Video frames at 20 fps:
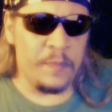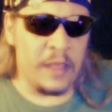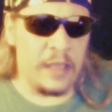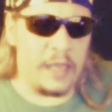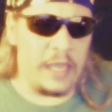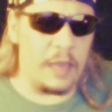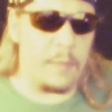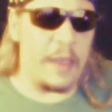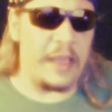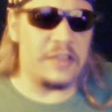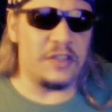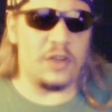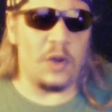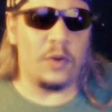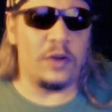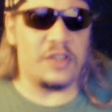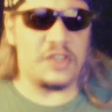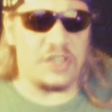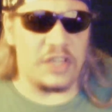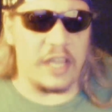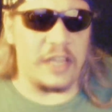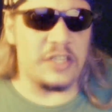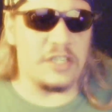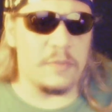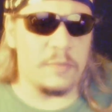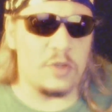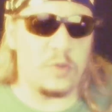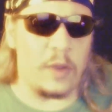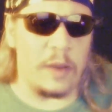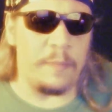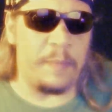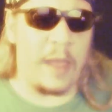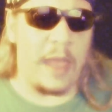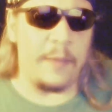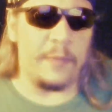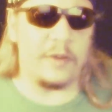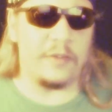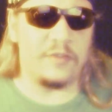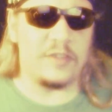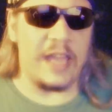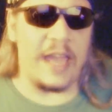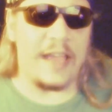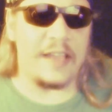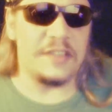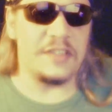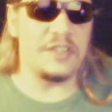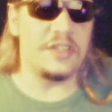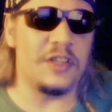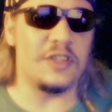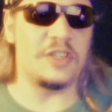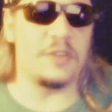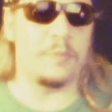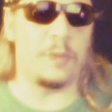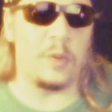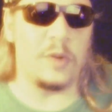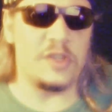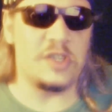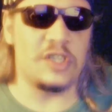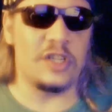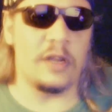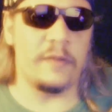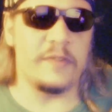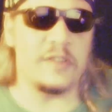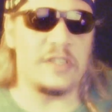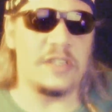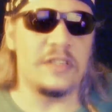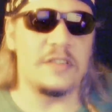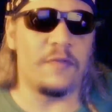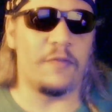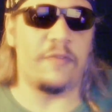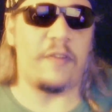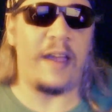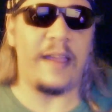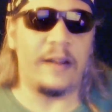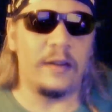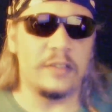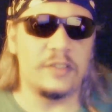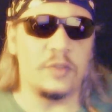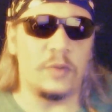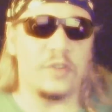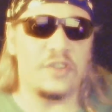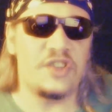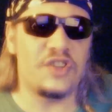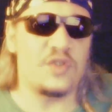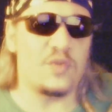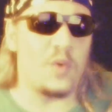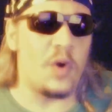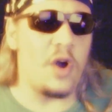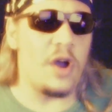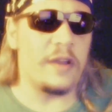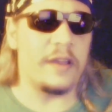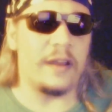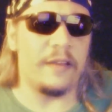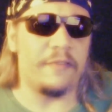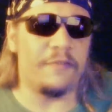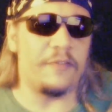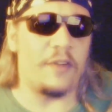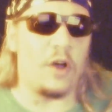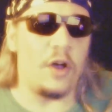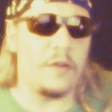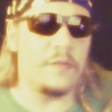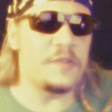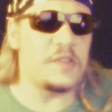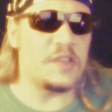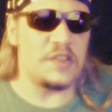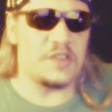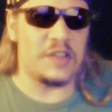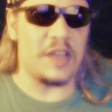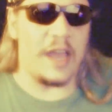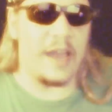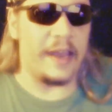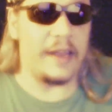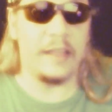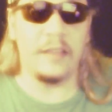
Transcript: He makes no distinction between payment of taxes support services vital to a strong and evolved society